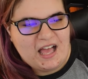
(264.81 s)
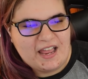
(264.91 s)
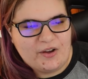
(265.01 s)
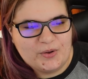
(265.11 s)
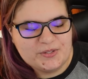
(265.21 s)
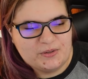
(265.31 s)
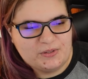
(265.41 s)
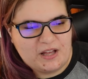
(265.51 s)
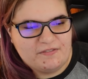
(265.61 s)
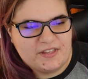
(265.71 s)
I also
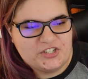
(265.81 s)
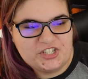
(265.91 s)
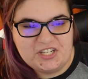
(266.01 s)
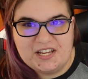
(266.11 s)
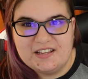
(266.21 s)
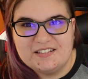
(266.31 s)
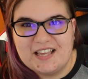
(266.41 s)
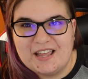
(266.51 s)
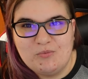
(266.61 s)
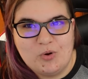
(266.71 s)
love that she is
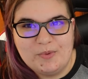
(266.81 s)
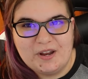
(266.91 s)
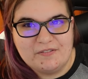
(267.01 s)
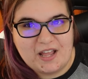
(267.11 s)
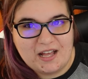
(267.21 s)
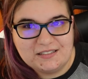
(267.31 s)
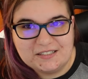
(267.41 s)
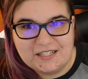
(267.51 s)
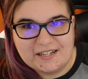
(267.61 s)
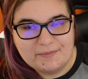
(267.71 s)
a woman of color,
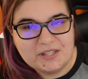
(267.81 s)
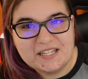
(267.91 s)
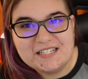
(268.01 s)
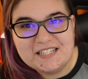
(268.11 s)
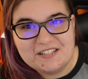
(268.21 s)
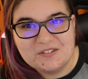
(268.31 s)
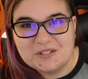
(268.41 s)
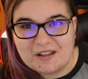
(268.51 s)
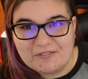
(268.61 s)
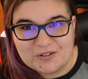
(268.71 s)
and I'm going to continue to
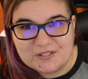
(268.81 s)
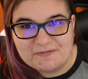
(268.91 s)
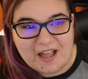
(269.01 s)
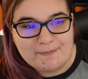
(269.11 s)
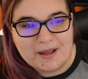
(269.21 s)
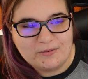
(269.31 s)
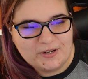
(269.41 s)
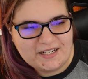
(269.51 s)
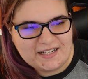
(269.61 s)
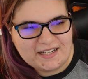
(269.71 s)
diversify my
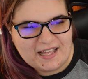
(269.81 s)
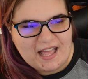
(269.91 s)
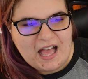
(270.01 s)
reading.